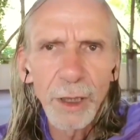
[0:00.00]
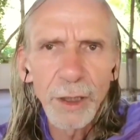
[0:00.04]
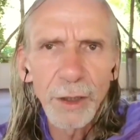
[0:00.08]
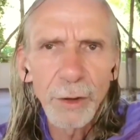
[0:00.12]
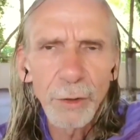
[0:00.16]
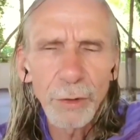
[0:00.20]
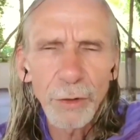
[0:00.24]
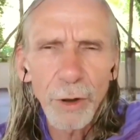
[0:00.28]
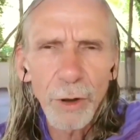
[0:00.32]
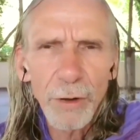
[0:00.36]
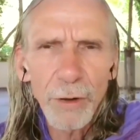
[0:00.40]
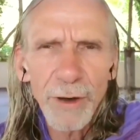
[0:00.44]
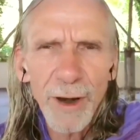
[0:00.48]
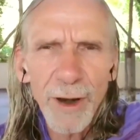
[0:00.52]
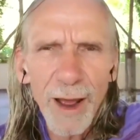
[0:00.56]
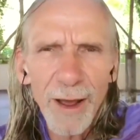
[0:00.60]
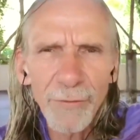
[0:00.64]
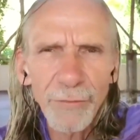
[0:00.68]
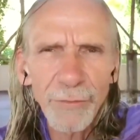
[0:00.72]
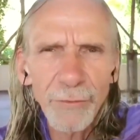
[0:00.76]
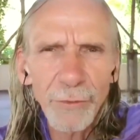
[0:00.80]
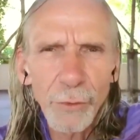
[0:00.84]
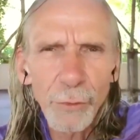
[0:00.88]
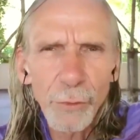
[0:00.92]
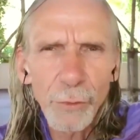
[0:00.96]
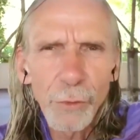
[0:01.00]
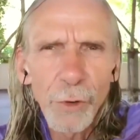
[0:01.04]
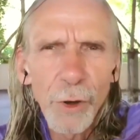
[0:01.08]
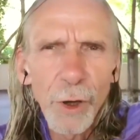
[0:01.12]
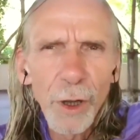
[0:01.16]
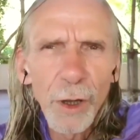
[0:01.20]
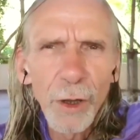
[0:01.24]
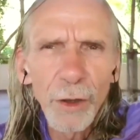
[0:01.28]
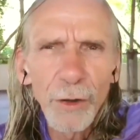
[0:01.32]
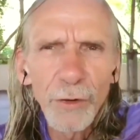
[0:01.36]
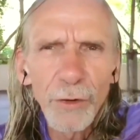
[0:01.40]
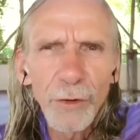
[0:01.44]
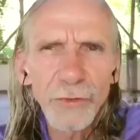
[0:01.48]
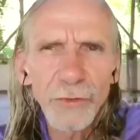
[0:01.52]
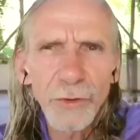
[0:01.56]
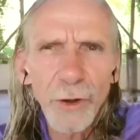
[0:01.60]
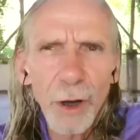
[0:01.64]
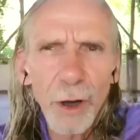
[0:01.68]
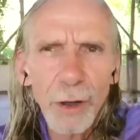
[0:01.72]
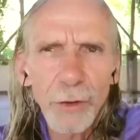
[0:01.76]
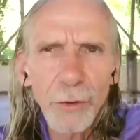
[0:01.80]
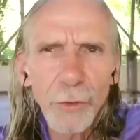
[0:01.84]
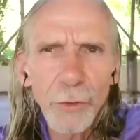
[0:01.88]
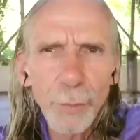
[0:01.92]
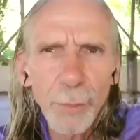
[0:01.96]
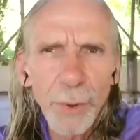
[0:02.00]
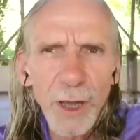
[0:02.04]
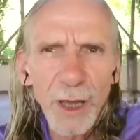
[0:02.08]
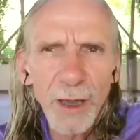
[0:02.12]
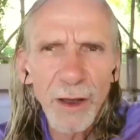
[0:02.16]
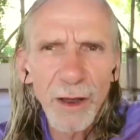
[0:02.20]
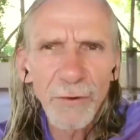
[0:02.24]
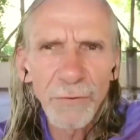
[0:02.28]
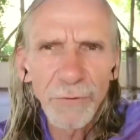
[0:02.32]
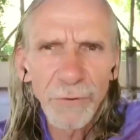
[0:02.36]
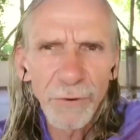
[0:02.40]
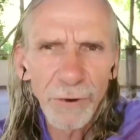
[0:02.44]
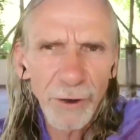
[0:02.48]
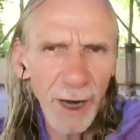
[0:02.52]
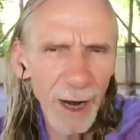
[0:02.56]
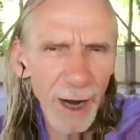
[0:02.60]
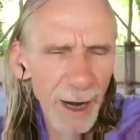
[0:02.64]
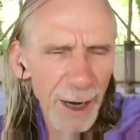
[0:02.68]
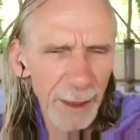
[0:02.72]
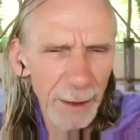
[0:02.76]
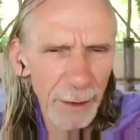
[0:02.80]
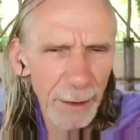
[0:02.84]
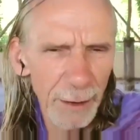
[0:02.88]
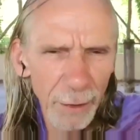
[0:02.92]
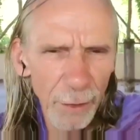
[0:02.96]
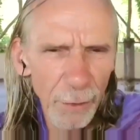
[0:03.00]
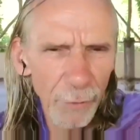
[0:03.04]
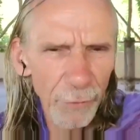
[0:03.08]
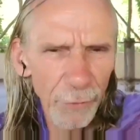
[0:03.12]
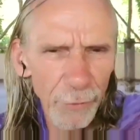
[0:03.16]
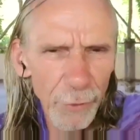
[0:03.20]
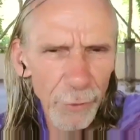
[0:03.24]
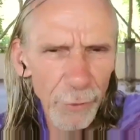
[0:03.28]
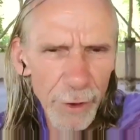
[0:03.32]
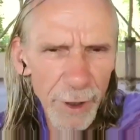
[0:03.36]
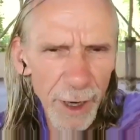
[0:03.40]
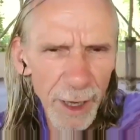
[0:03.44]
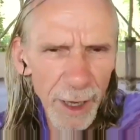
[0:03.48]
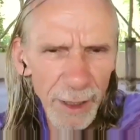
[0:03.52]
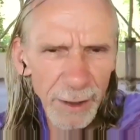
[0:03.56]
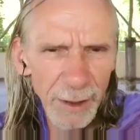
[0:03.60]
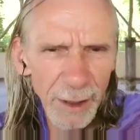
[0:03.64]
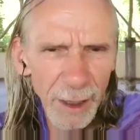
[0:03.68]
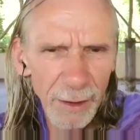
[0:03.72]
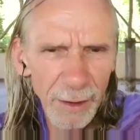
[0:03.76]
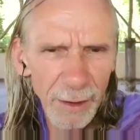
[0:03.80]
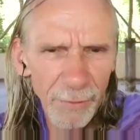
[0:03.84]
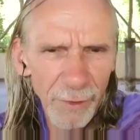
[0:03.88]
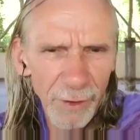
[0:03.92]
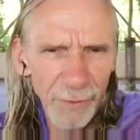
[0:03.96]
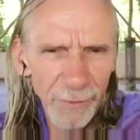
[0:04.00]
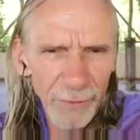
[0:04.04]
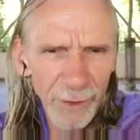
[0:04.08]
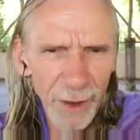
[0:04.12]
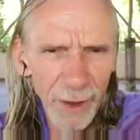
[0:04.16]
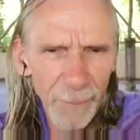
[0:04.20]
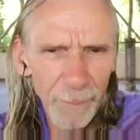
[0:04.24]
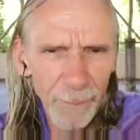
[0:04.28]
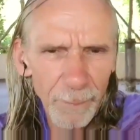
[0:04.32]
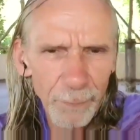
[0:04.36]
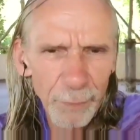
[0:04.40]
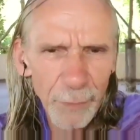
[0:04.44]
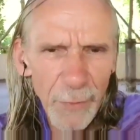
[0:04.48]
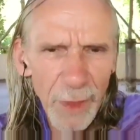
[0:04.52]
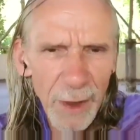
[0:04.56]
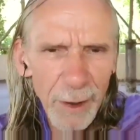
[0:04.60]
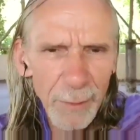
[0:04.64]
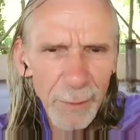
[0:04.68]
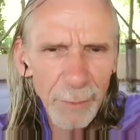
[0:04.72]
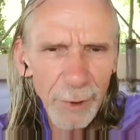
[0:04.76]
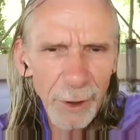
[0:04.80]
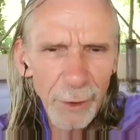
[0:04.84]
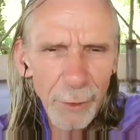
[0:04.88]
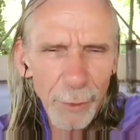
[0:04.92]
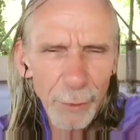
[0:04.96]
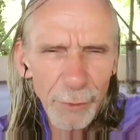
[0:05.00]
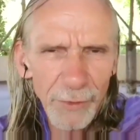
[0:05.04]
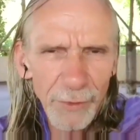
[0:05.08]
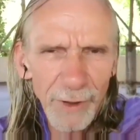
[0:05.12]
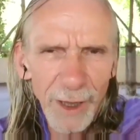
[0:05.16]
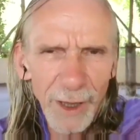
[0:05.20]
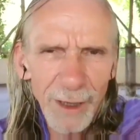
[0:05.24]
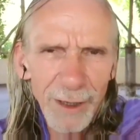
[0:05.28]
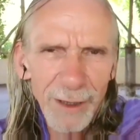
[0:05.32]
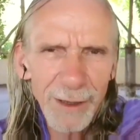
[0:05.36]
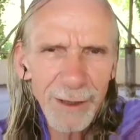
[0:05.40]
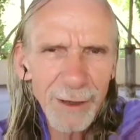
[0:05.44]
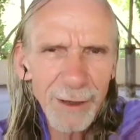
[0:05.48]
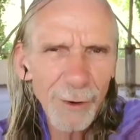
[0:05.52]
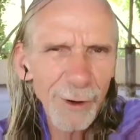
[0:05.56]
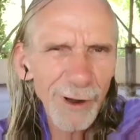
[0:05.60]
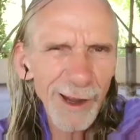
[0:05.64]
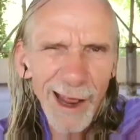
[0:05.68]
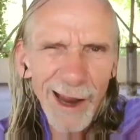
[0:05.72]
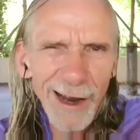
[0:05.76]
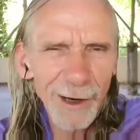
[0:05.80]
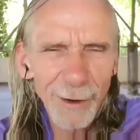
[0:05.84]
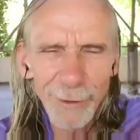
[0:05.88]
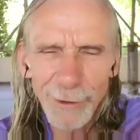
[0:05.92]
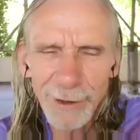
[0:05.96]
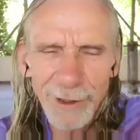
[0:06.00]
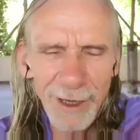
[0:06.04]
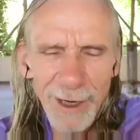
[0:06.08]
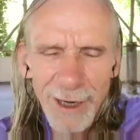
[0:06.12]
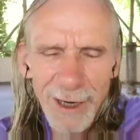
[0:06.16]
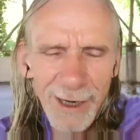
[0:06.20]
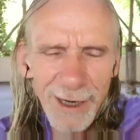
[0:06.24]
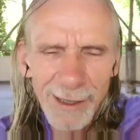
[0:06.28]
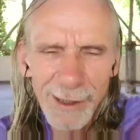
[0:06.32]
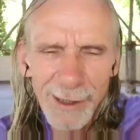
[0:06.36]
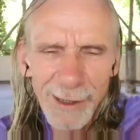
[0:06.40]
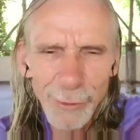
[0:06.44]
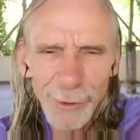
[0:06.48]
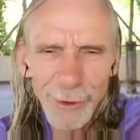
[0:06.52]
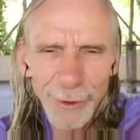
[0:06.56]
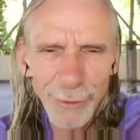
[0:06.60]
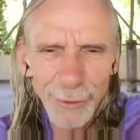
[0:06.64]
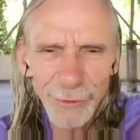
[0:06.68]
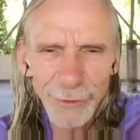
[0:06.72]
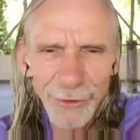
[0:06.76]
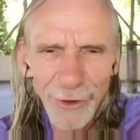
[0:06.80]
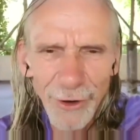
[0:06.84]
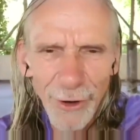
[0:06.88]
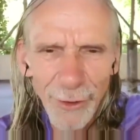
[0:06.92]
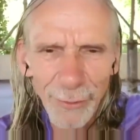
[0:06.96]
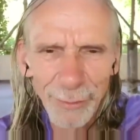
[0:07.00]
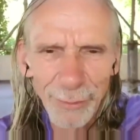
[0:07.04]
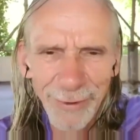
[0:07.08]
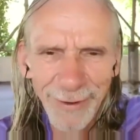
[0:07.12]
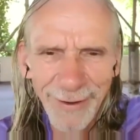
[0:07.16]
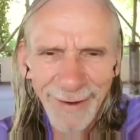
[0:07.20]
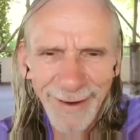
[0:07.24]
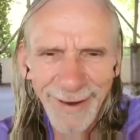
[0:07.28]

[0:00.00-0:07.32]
You don't have to start to be afraid of connecting with them, because then you cannot really do your job.